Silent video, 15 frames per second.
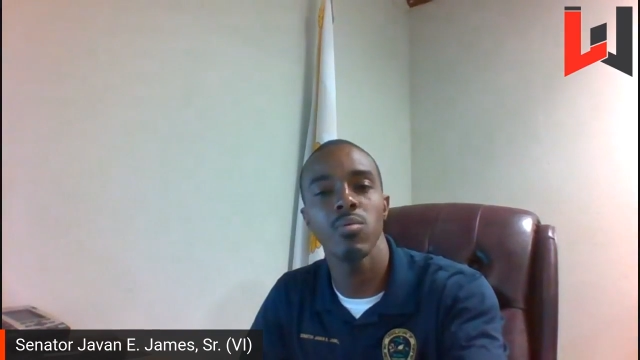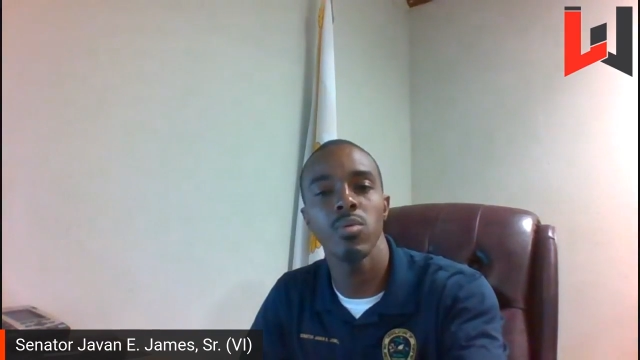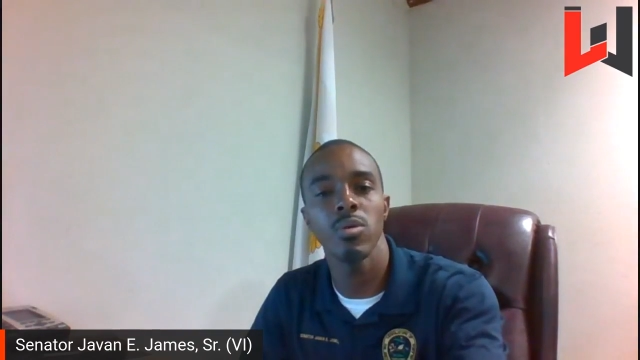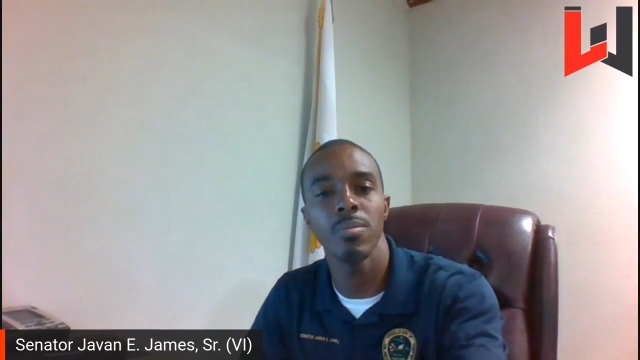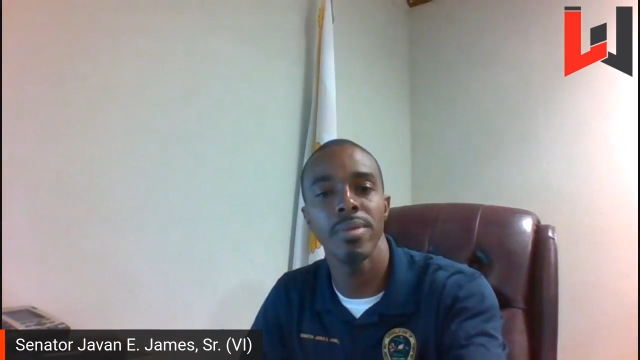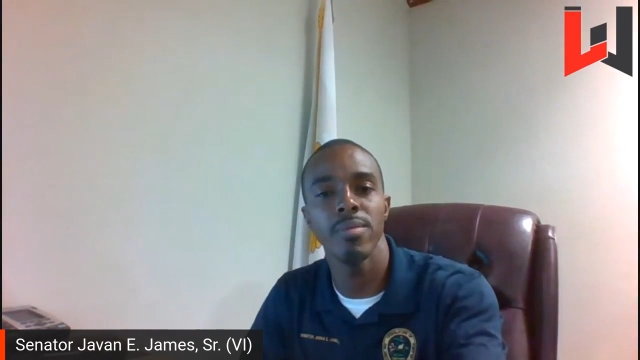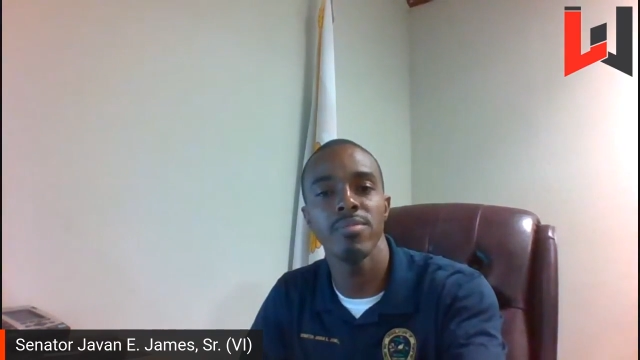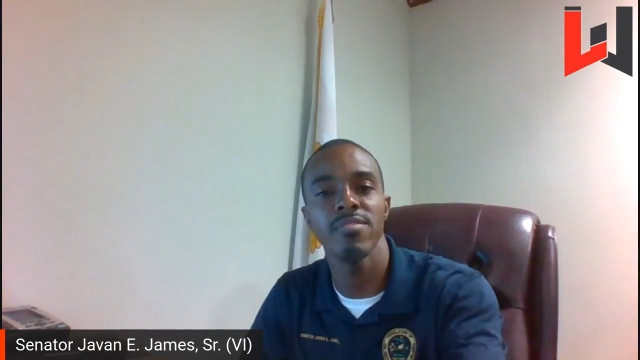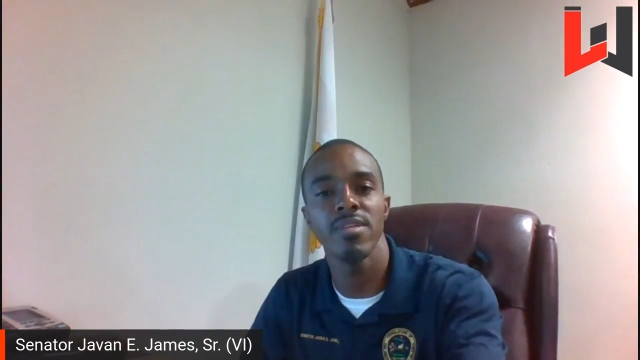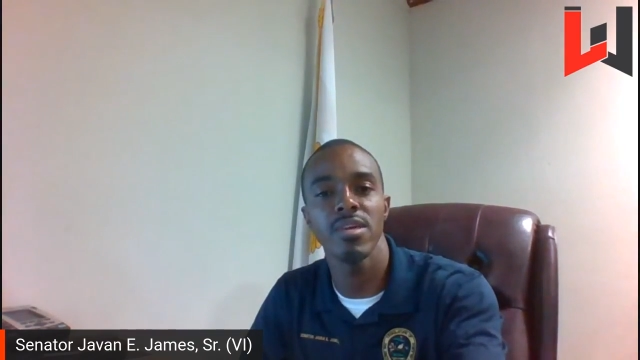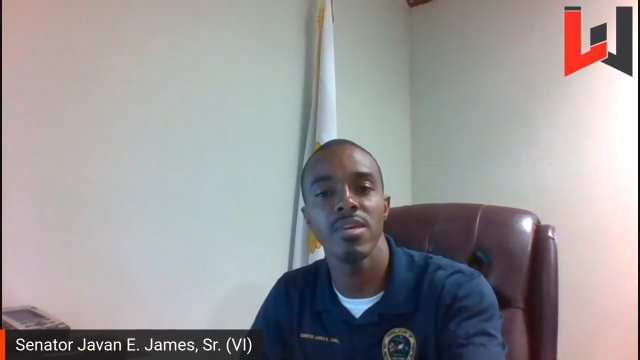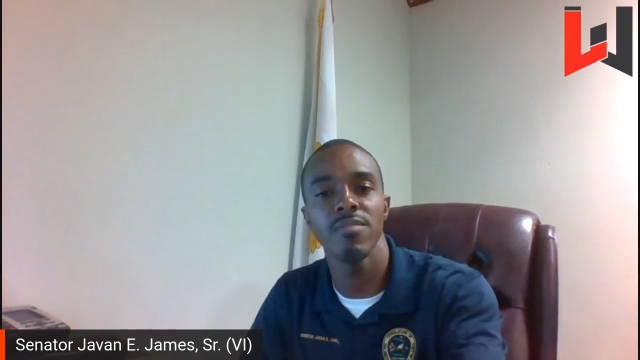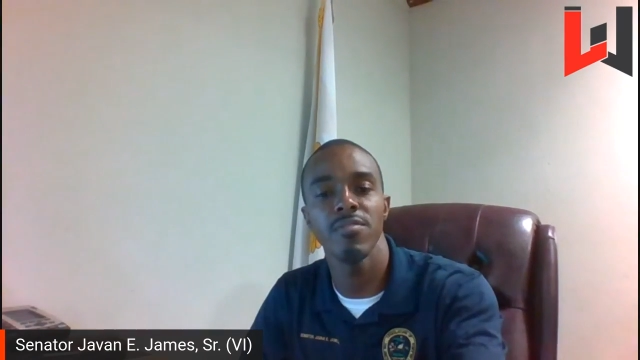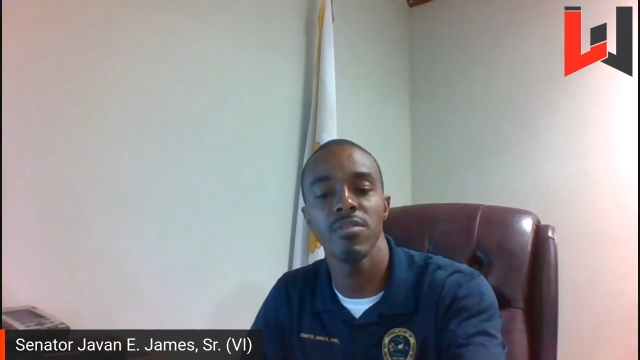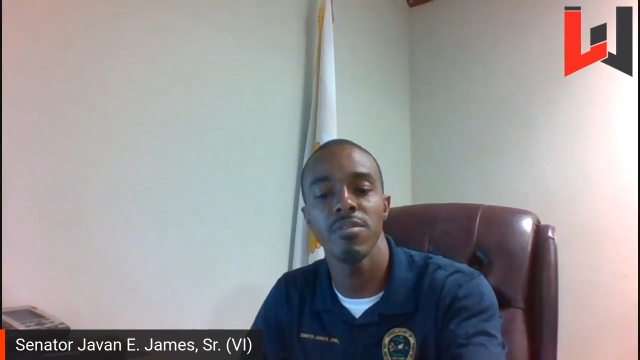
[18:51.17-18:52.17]
we will be able to
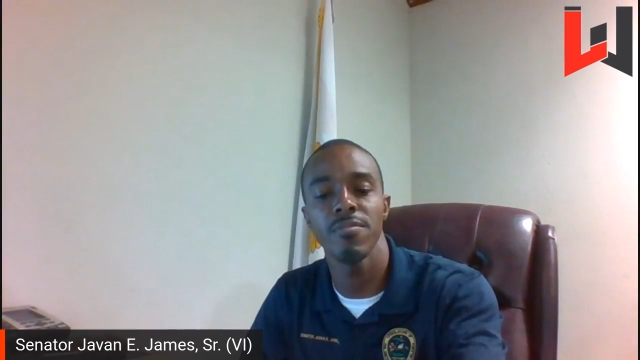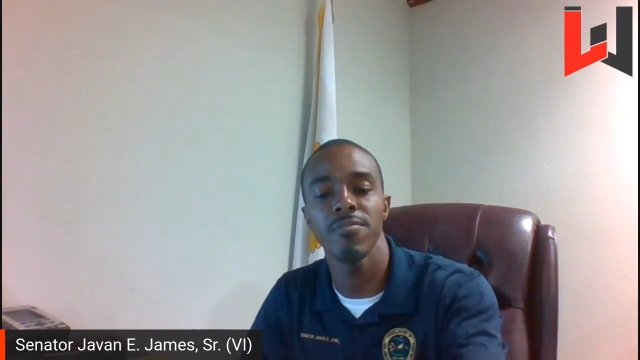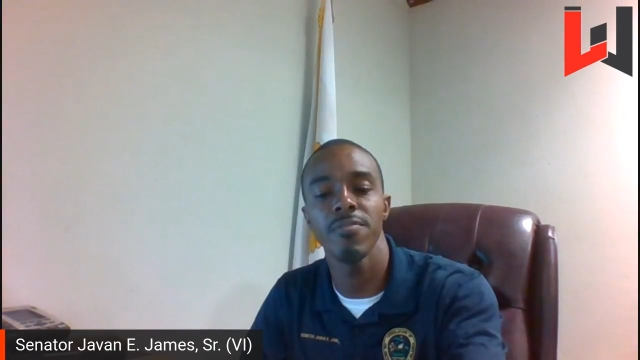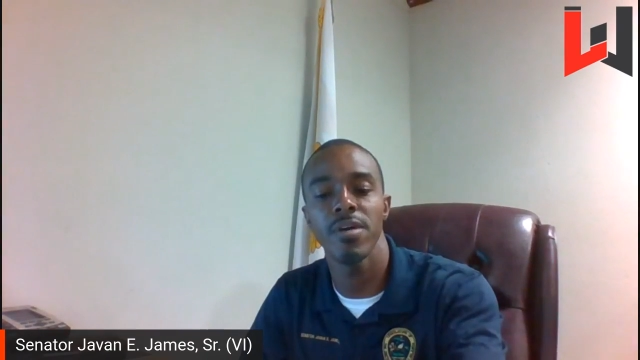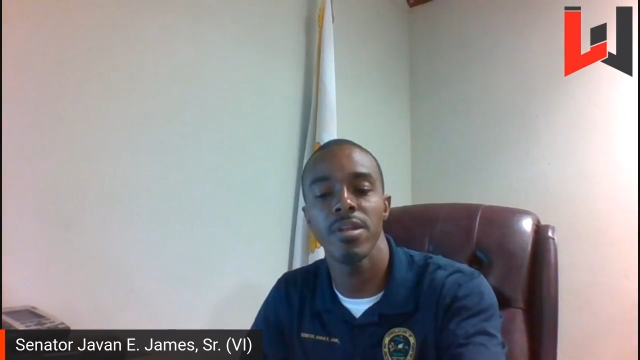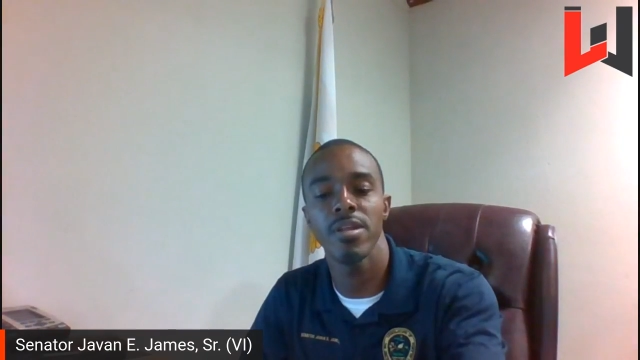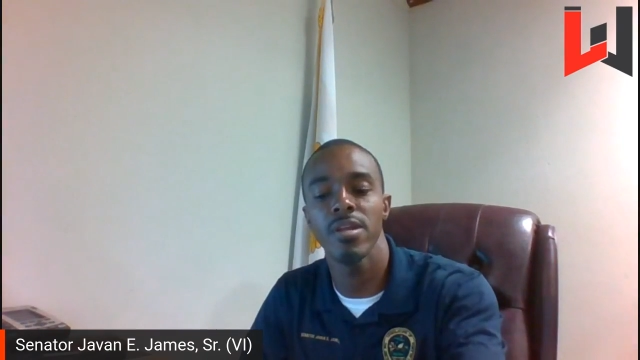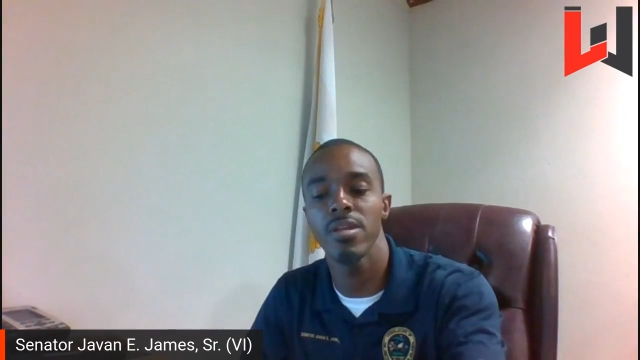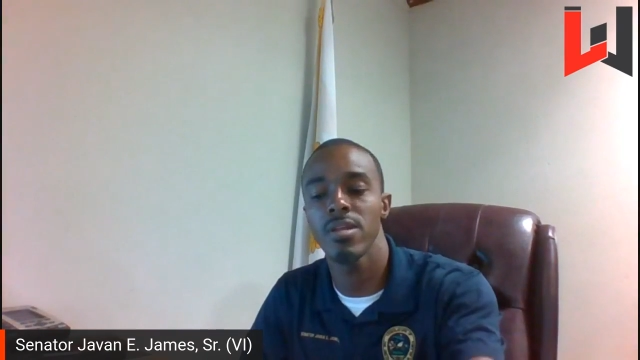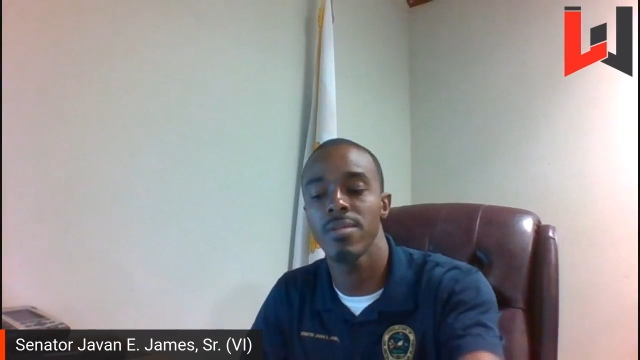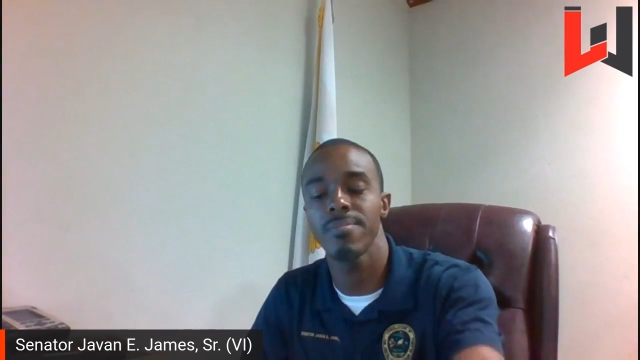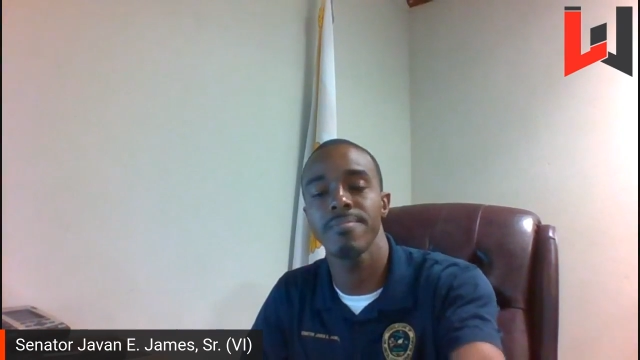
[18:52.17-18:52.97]
give you the funding